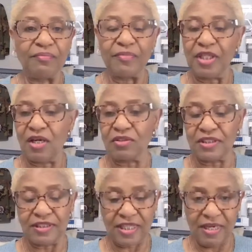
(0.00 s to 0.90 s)
belong
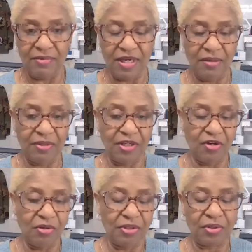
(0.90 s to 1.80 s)
to the same company,
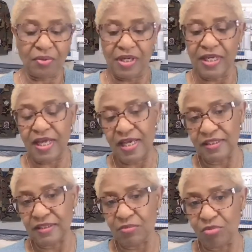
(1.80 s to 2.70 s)
Urban Thread,
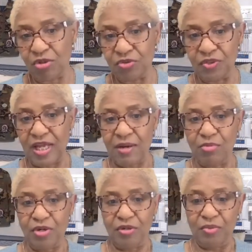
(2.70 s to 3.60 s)
as Embroidery
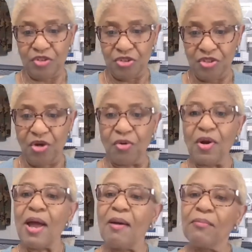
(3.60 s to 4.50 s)
Library, which you know.
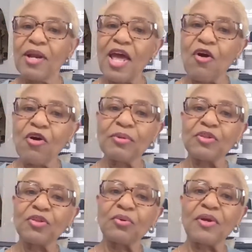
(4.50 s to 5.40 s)
But
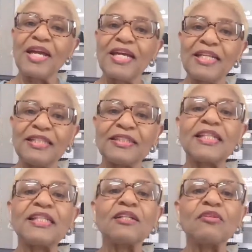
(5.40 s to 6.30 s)
Urban Thread is a
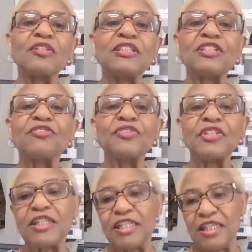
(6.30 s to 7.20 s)
little
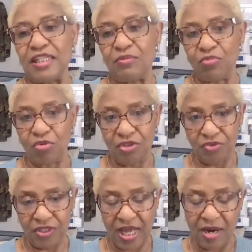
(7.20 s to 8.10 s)
different than
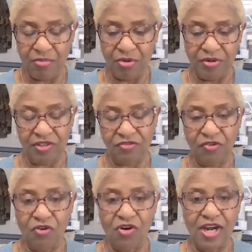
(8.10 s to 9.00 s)
Embroidery Library as
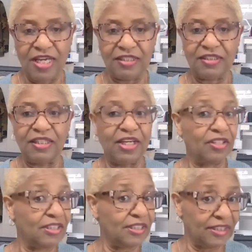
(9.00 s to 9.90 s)
far as
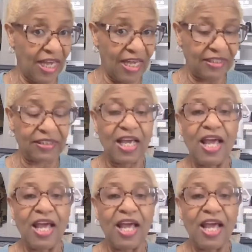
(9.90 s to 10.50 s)
their designs.